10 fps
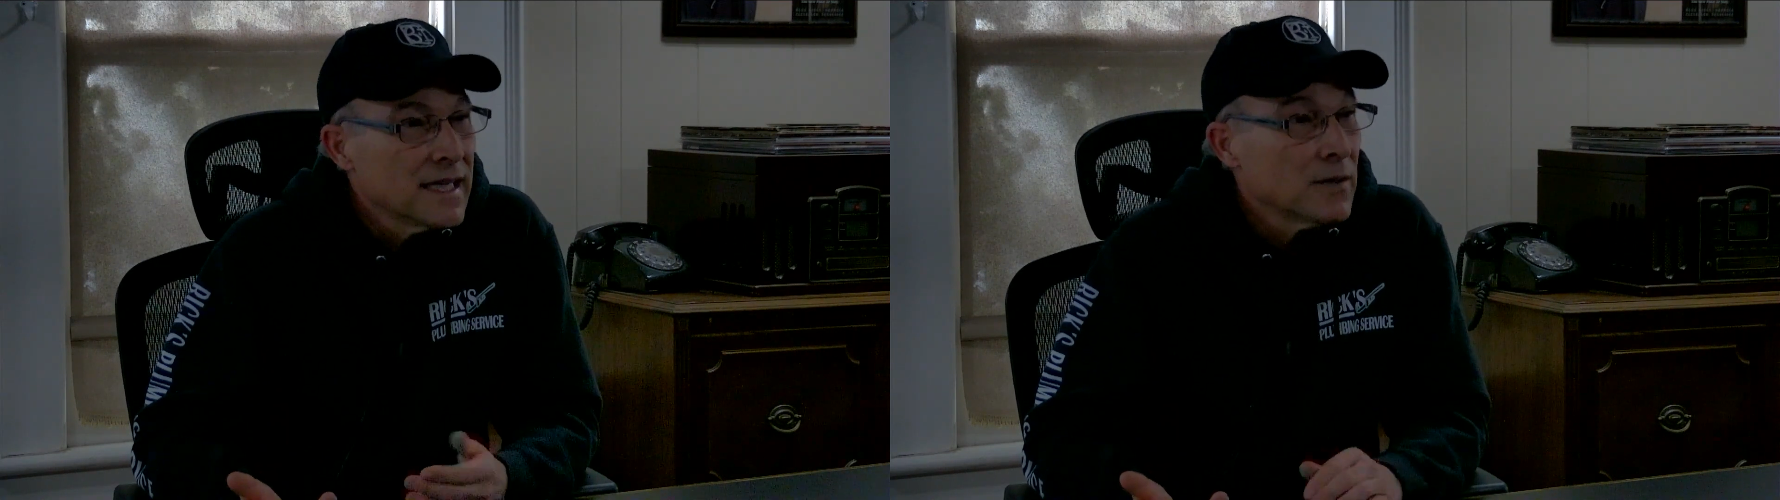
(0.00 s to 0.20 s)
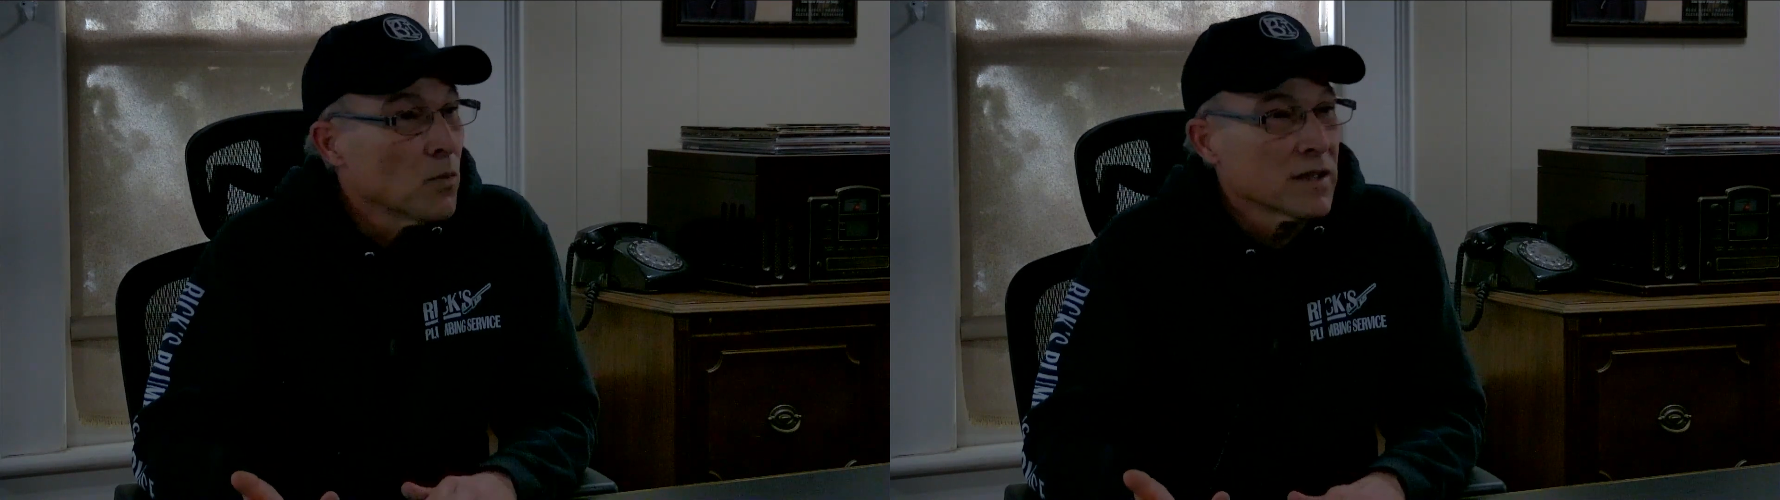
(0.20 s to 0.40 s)

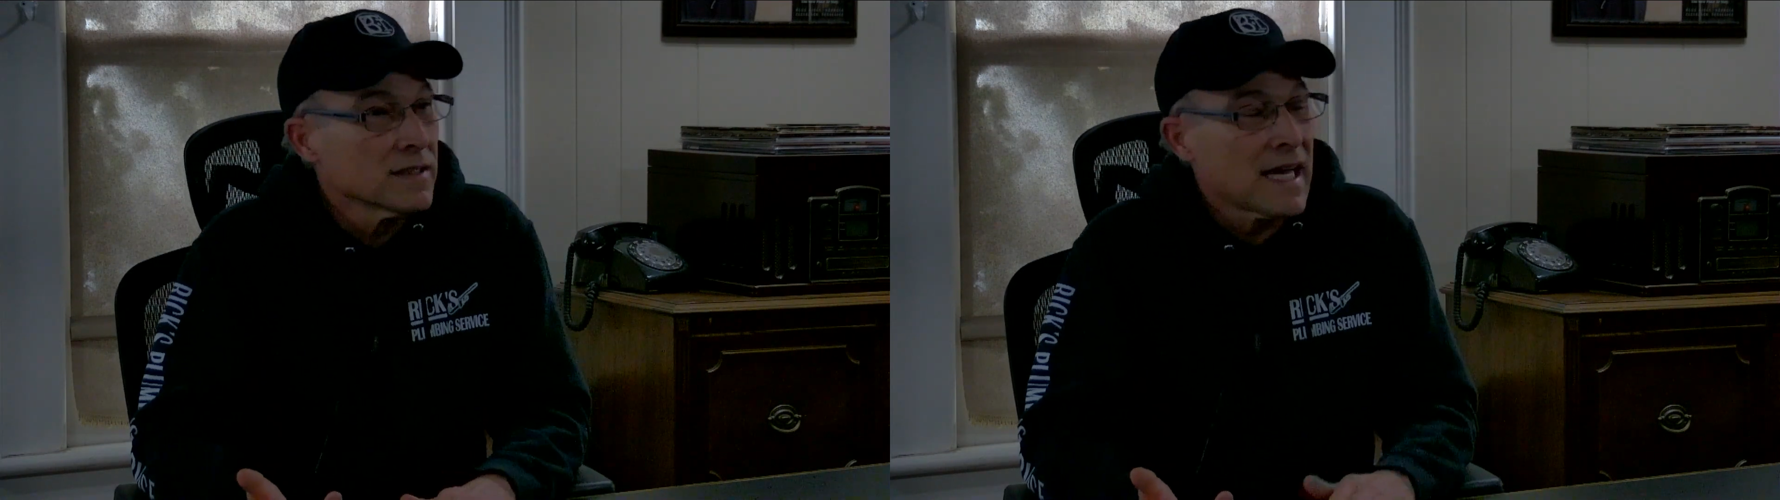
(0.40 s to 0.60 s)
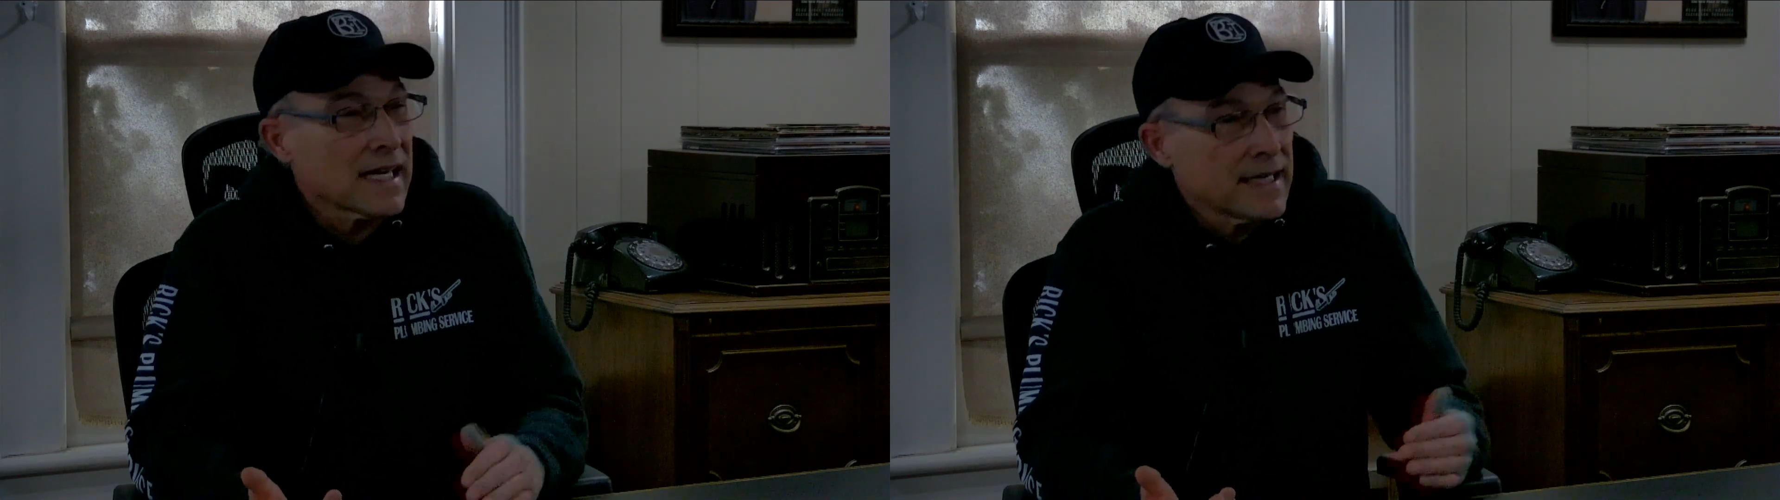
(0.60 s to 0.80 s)
It
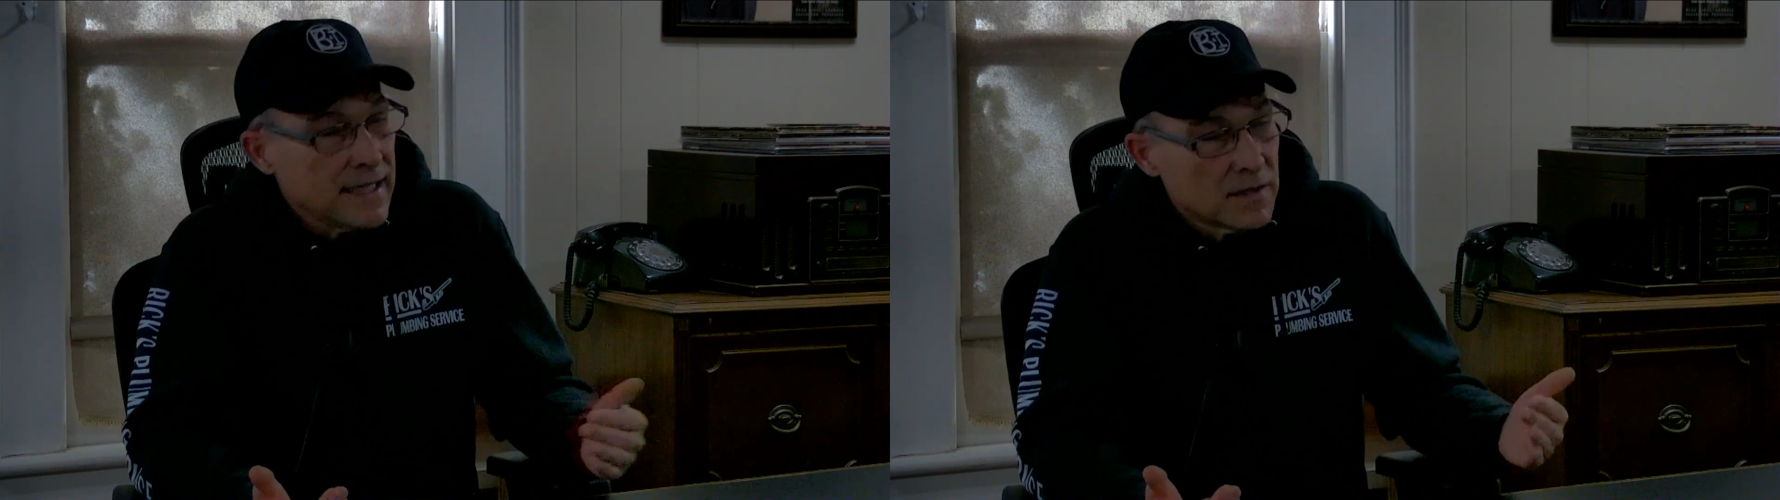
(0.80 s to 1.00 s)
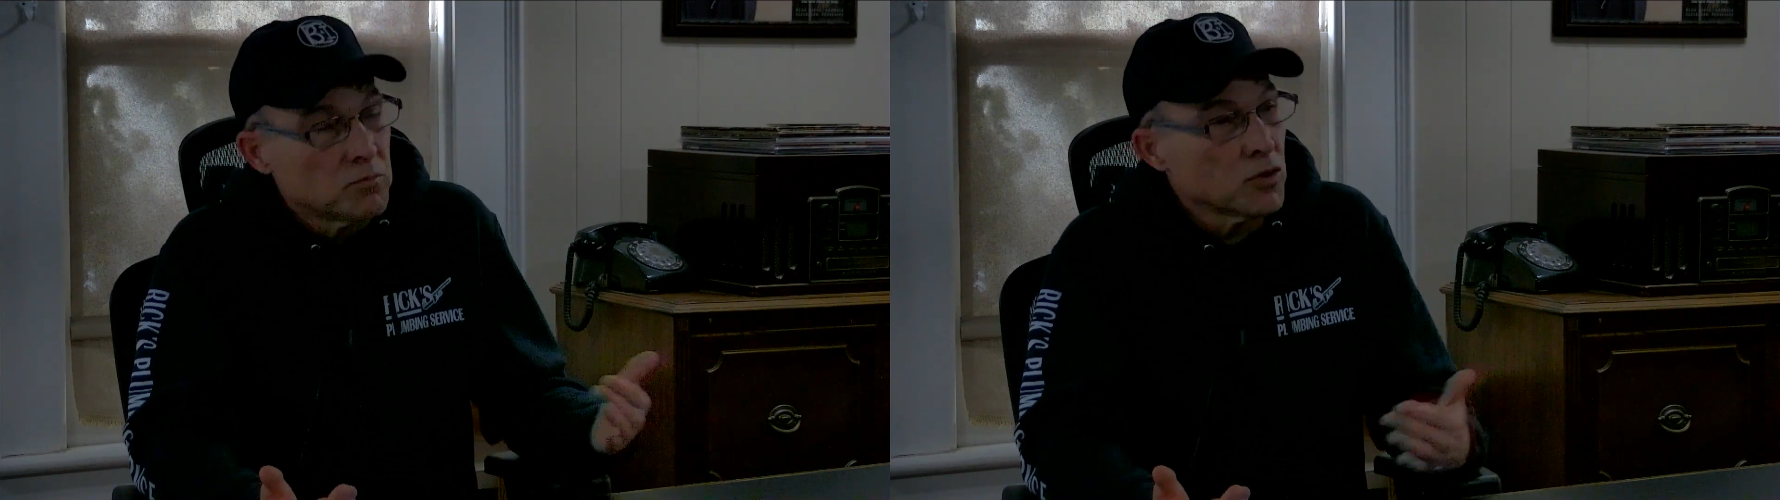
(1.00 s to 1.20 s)
wasn't like he
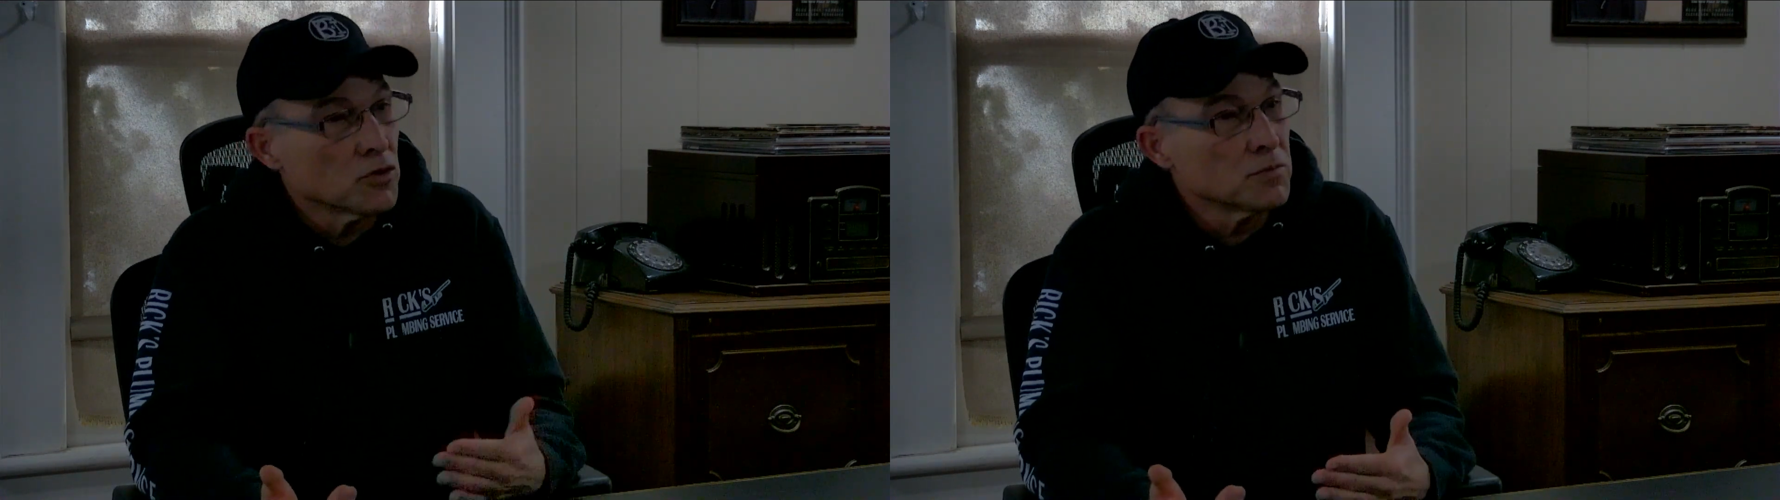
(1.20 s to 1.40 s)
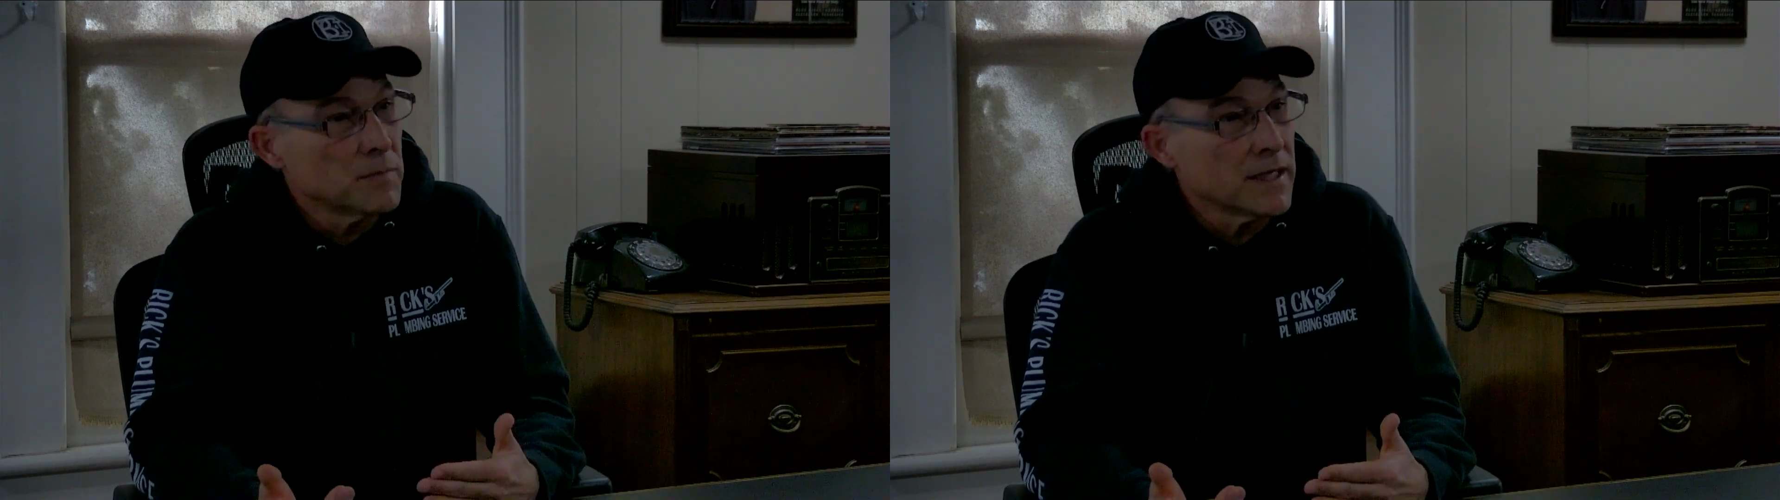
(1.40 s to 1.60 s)
had
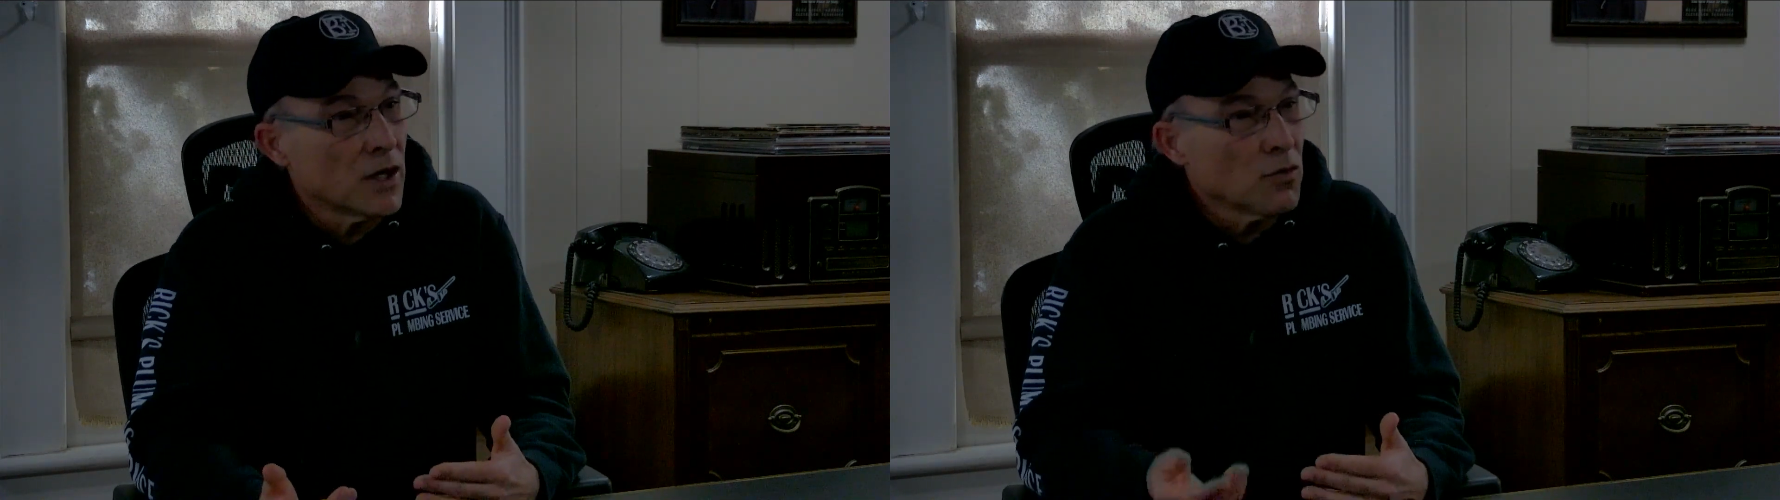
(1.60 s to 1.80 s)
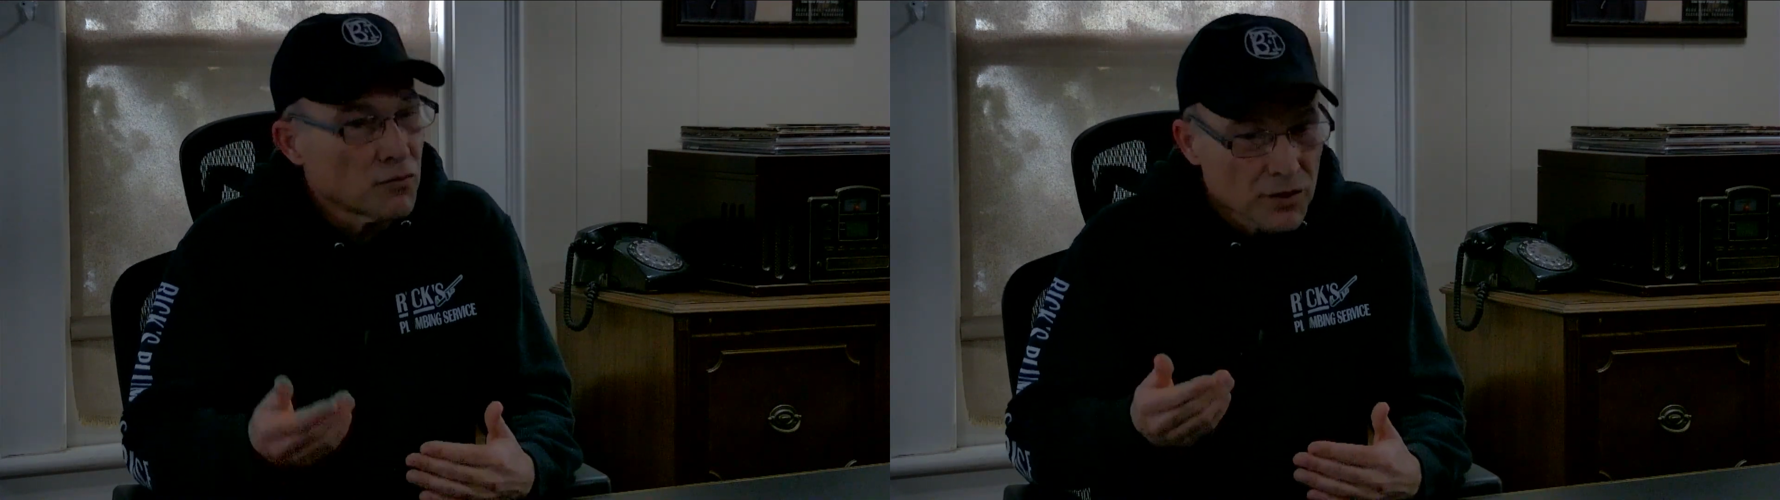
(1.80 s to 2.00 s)
pulled me
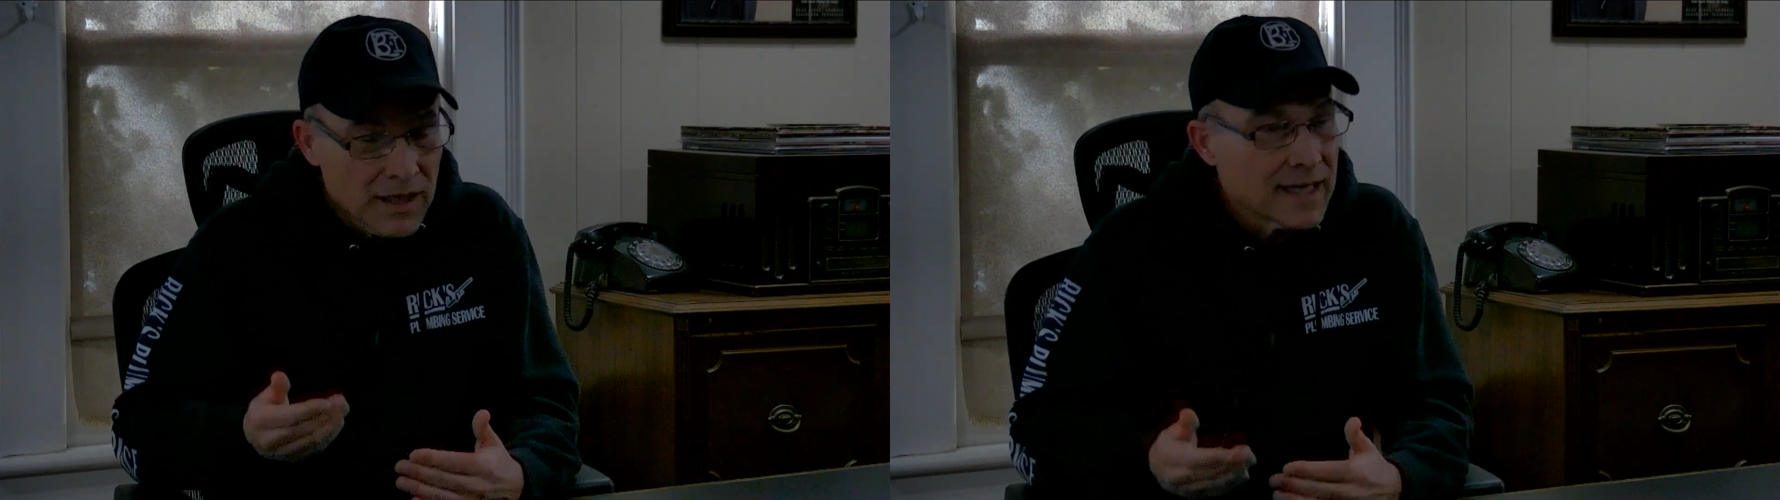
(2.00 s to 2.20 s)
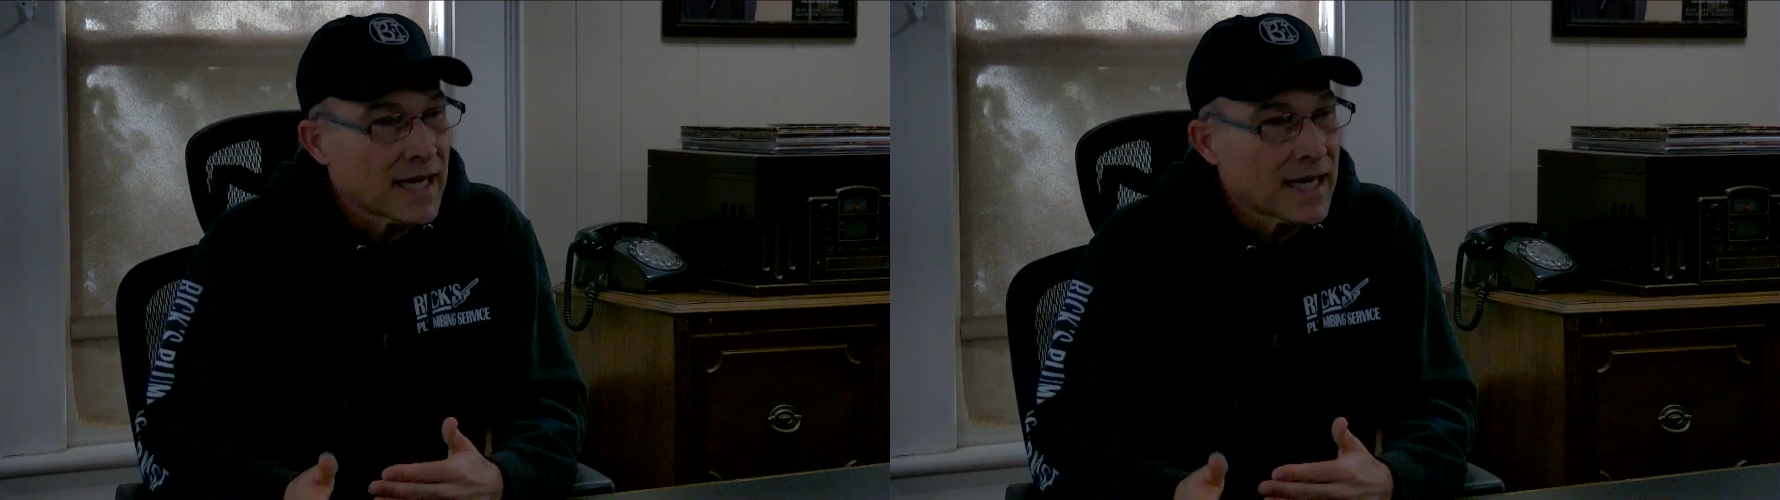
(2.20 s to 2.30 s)
over and